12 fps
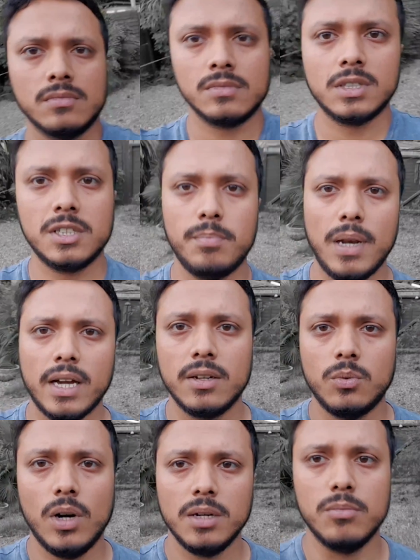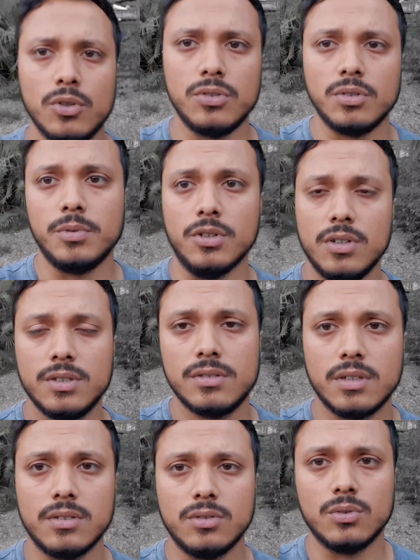This black and white mode, to be honest,
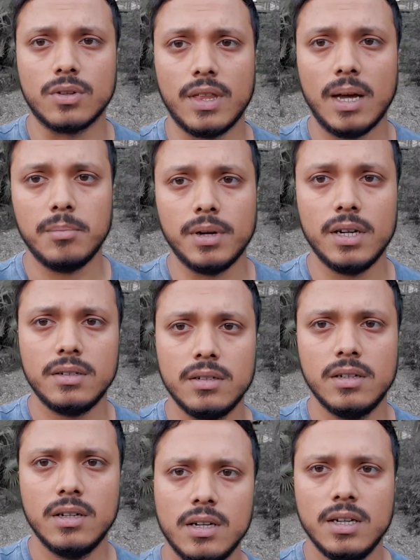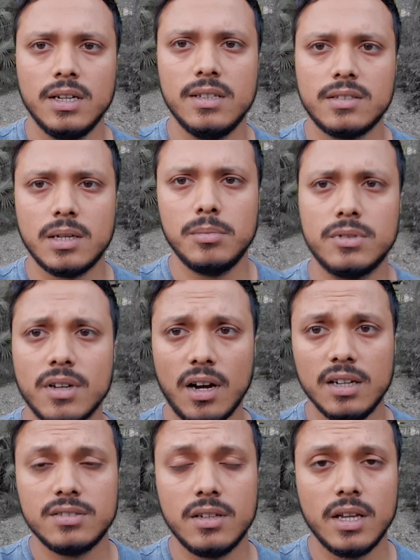doesn't look that bad. It's able to
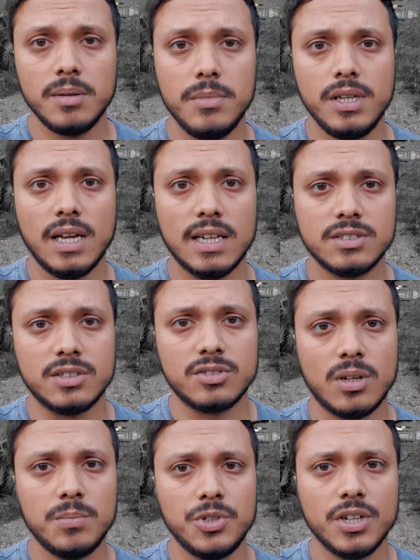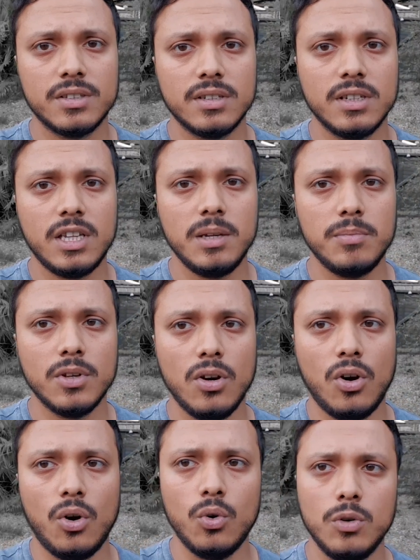isolate me as the subject and keep the
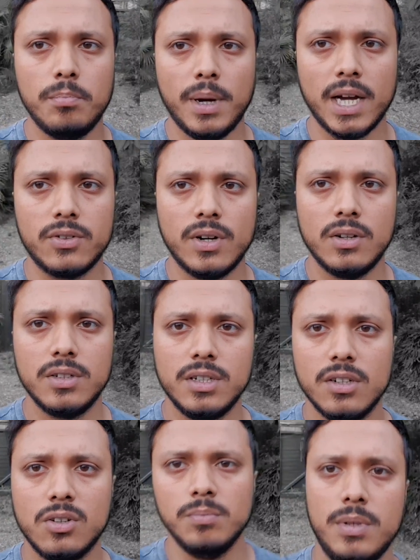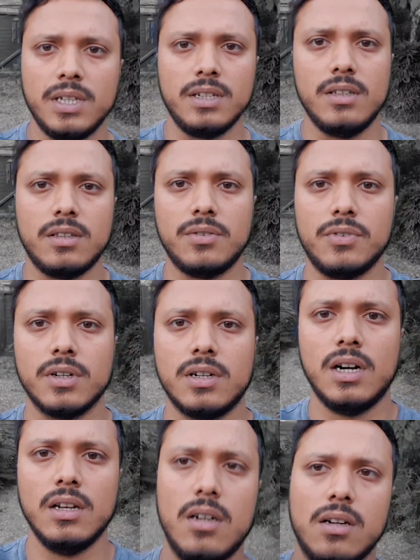whole background in a completely different color.